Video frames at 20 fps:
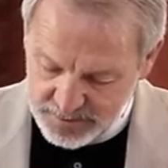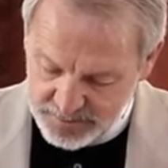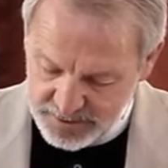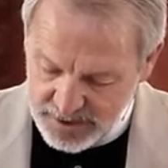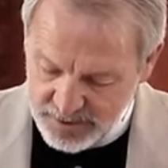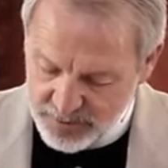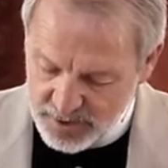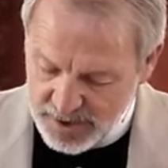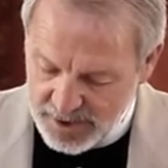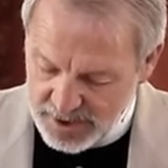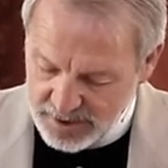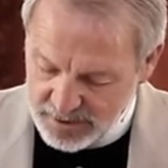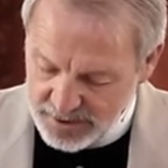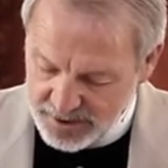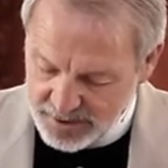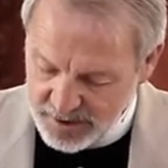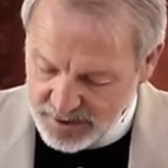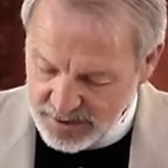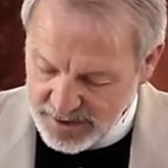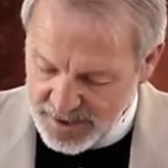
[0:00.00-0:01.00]
David
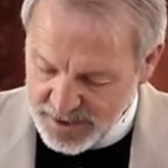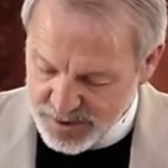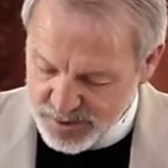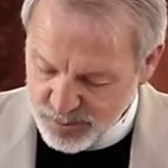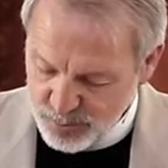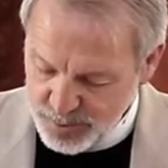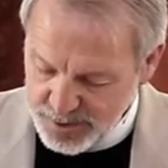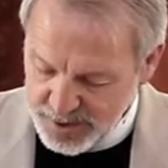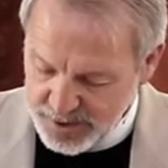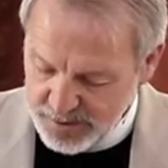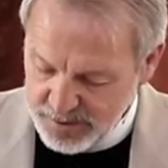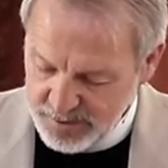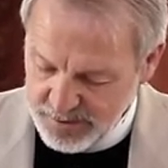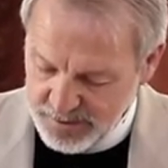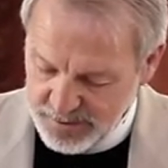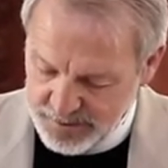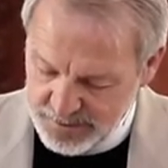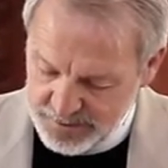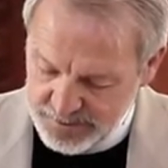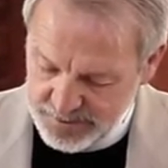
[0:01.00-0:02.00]
highlighted last week
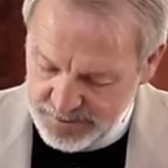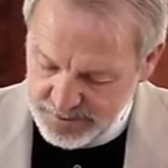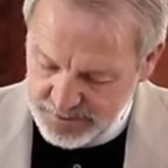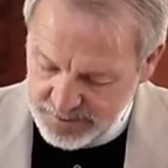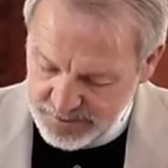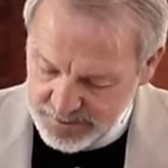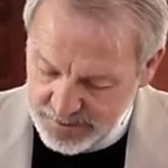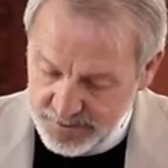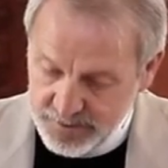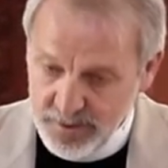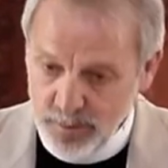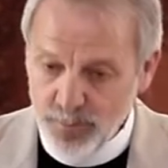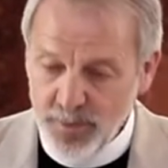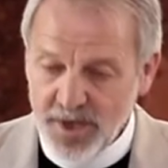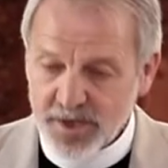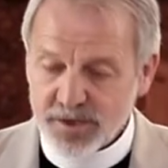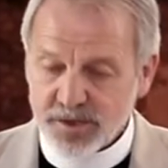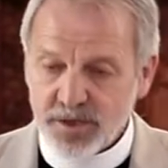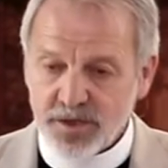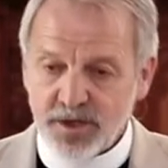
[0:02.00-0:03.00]
the
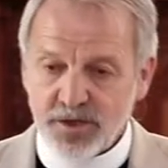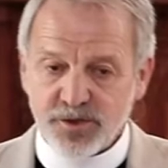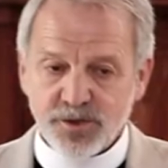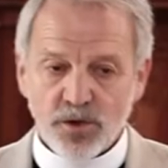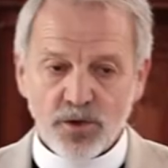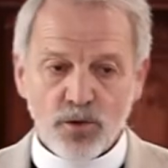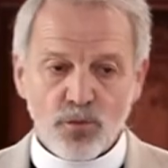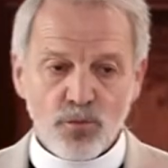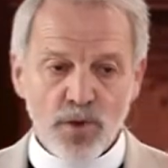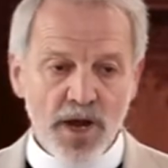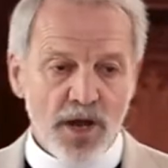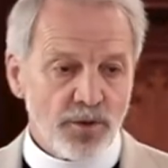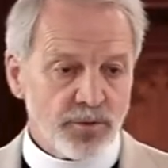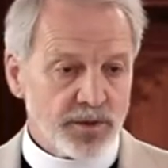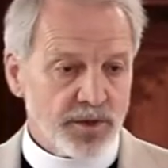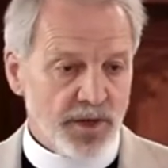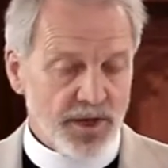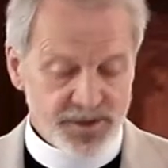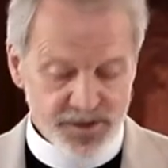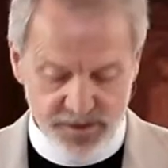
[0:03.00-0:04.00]
message
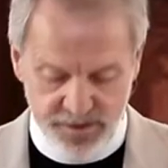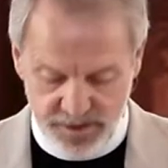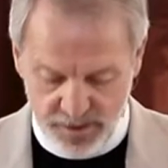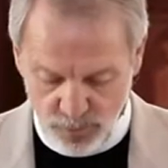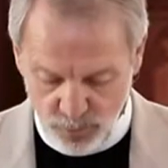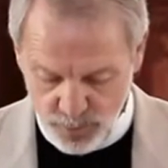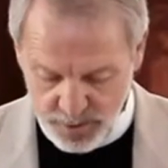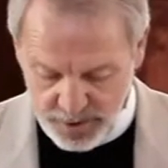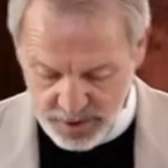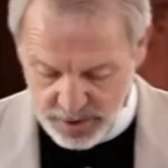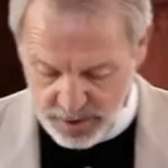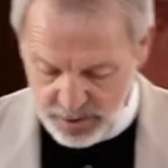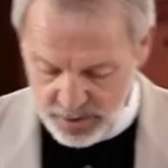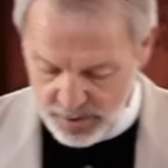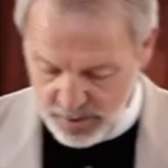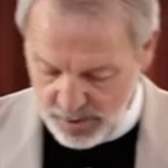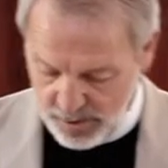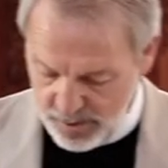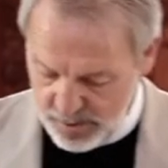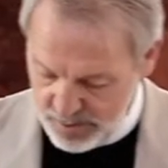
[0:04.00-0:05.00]
around us that we
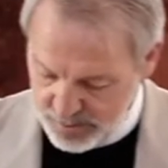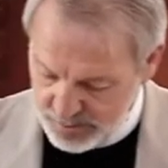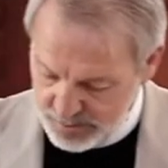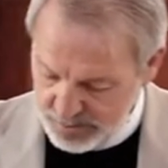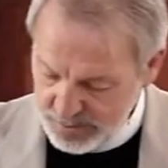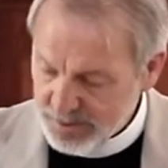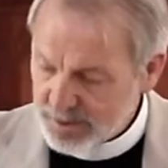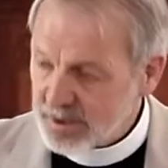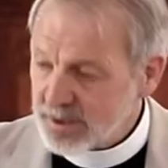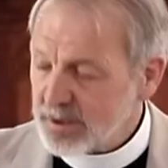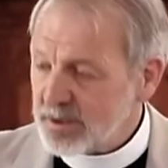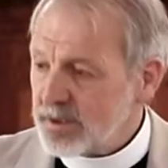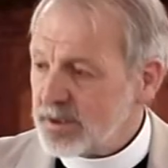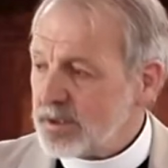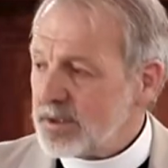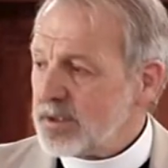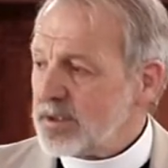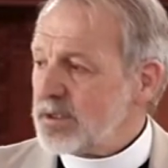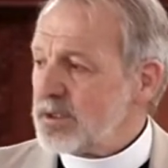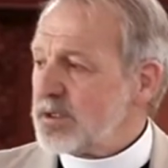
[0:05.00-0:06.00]
hear
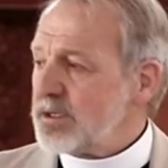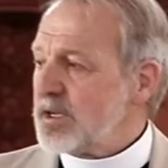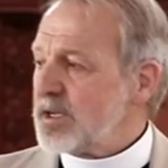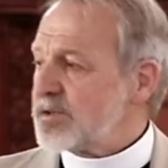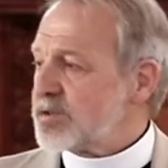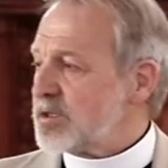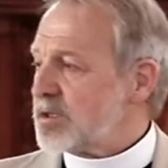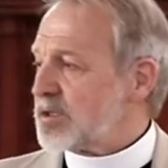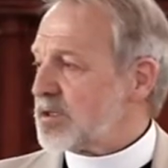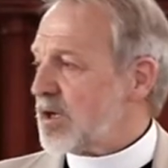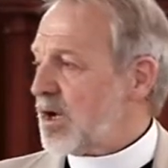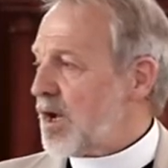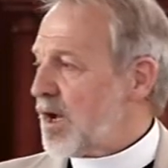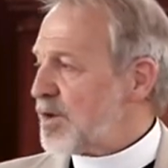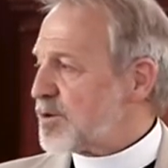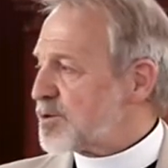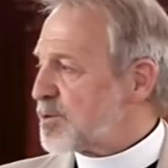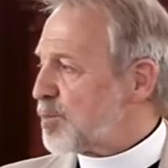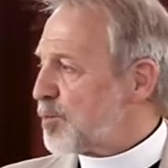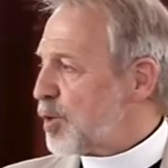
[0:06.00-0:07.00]
is that
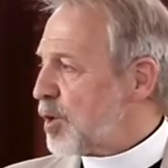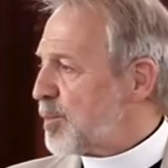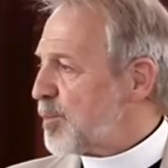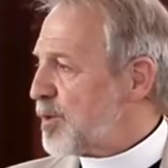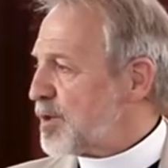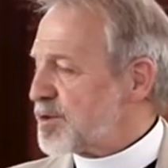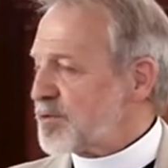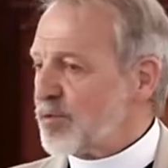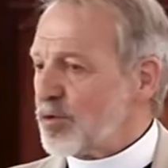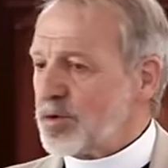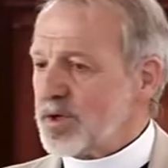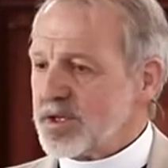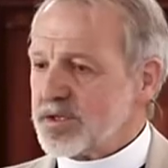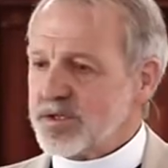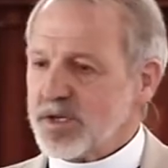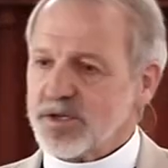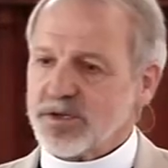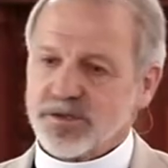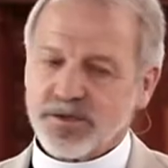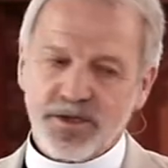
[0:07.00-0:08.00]
God's purpose for
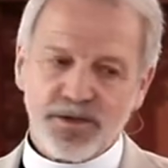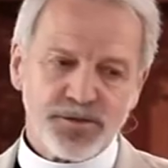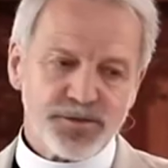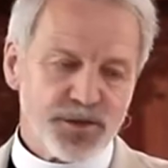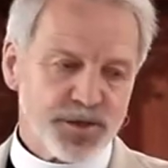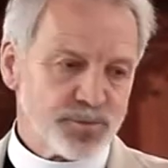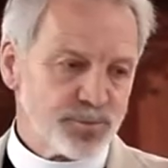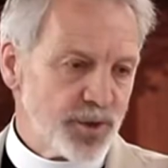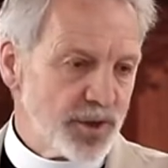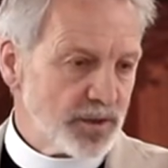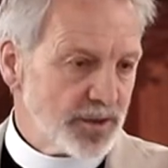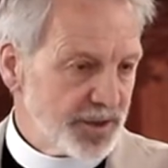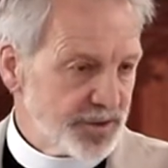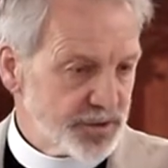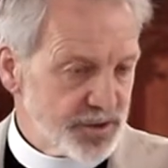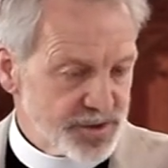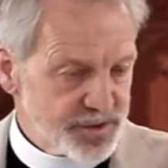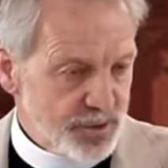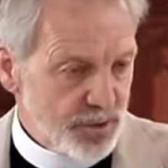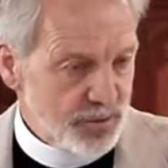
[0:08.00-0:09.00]
existence is merely
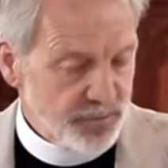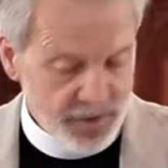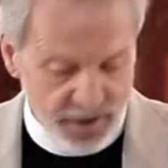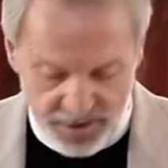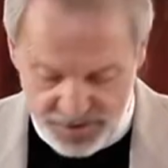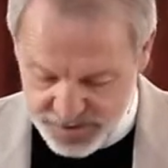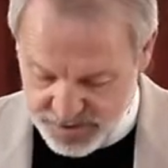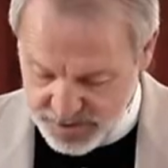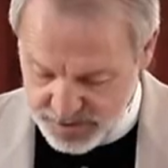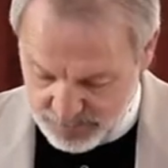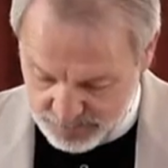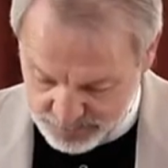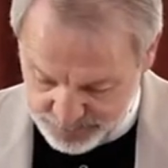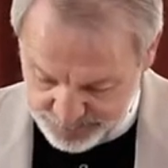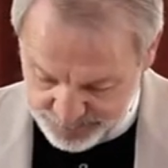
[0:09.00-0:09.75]
to serve us,